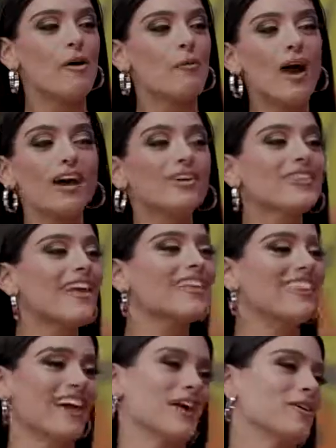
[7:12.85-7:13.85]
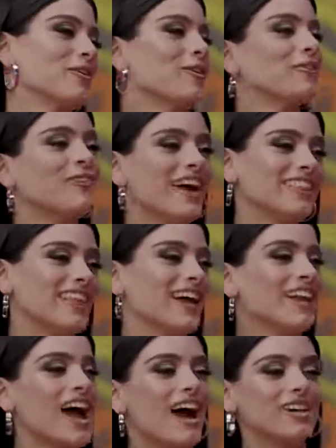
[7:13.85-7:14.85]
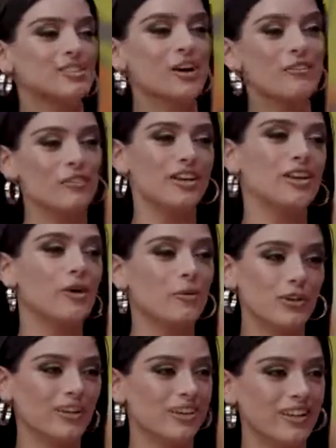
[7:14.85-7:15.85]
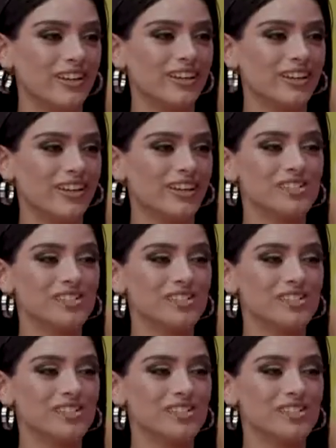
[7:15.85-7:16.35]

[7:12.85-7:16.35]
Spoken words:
why are they there right then? I saw a video where you couldn't get